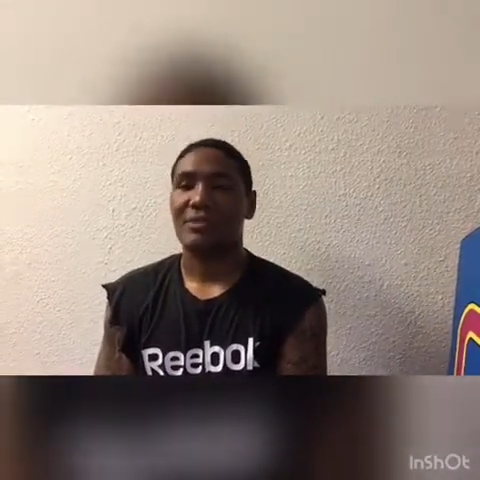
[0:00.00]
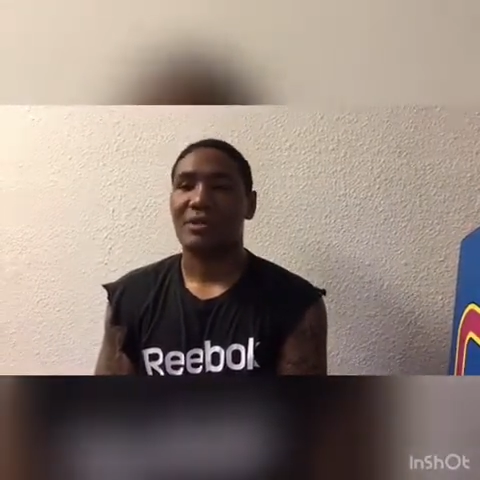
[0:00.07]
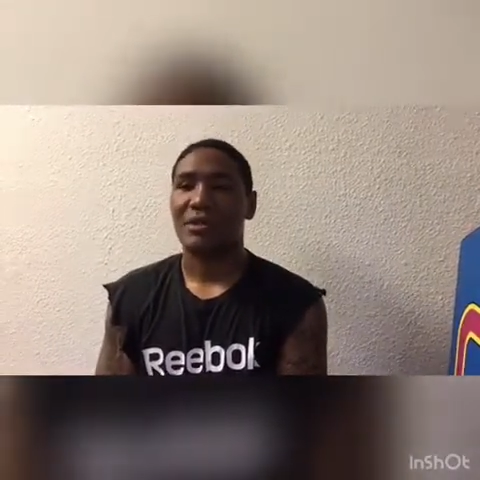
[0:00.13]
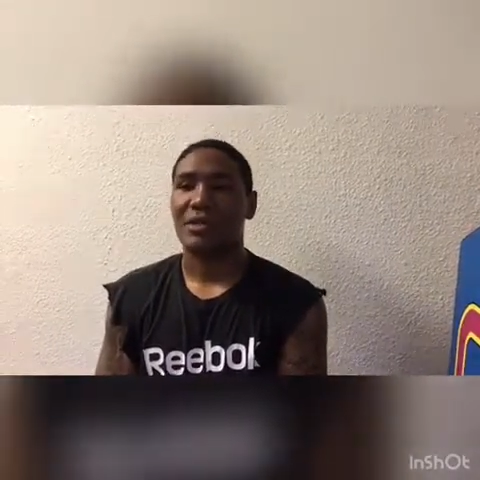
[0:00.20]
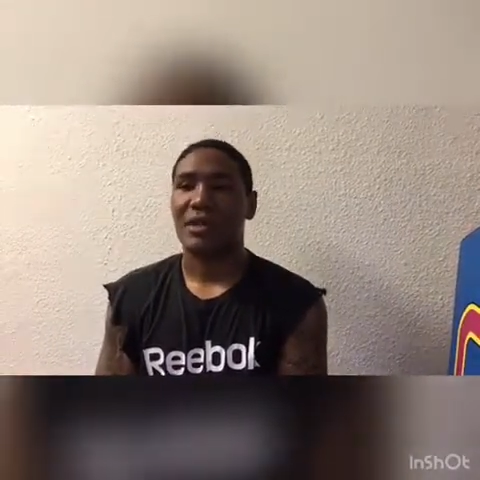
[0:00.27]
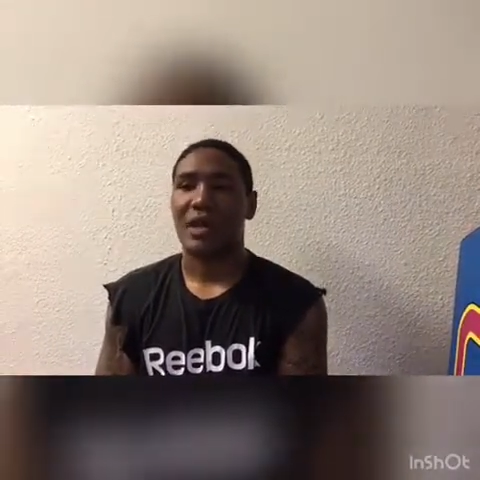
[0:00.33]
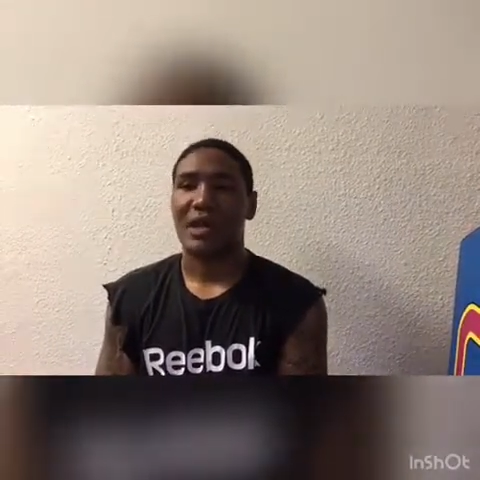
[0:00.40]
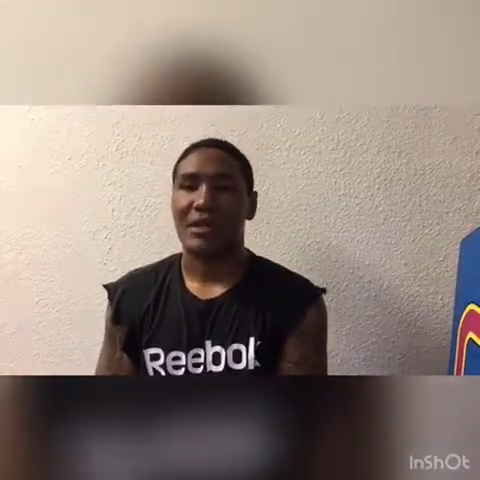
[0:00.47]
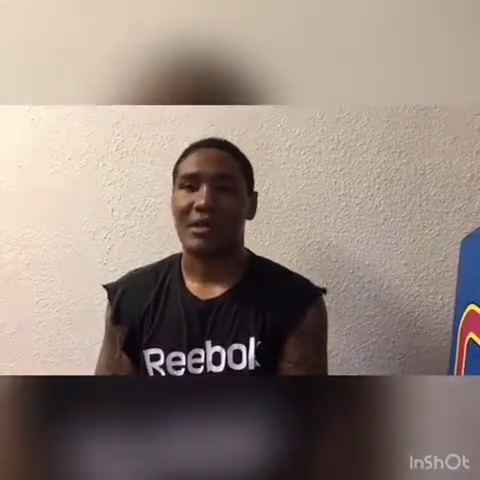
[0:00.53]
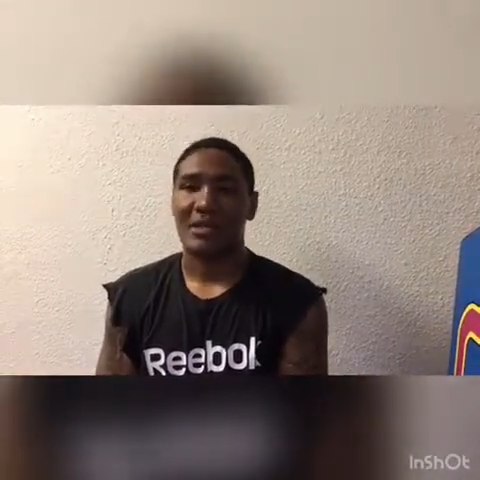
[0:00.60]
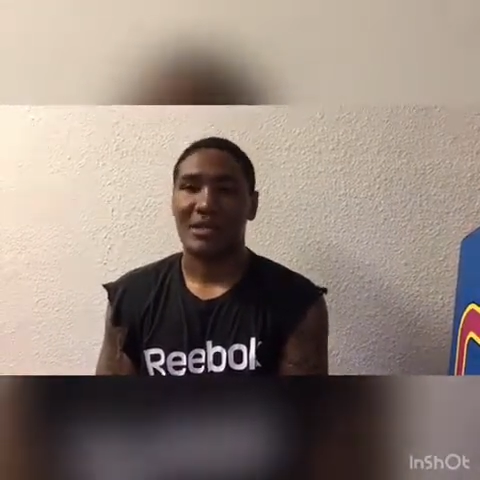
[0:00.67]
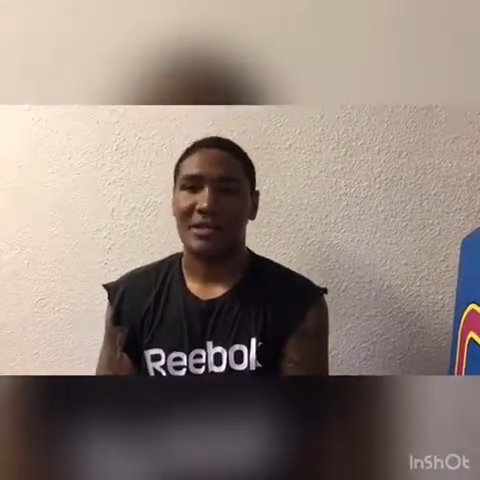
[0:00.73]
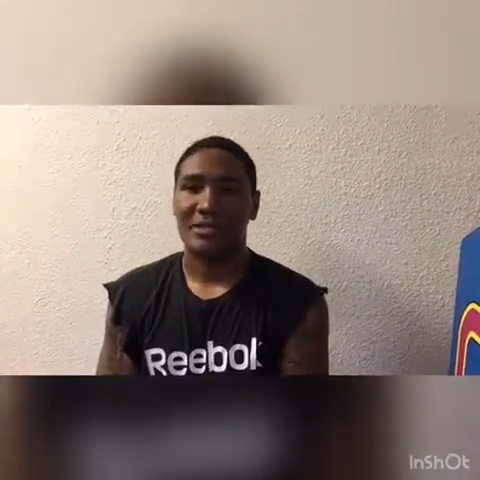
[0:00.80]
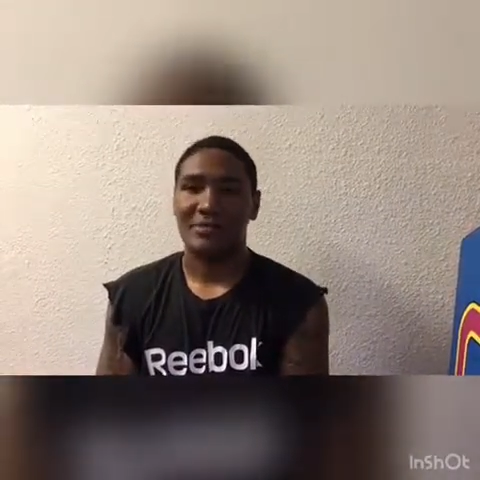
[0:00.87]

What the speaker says: but I think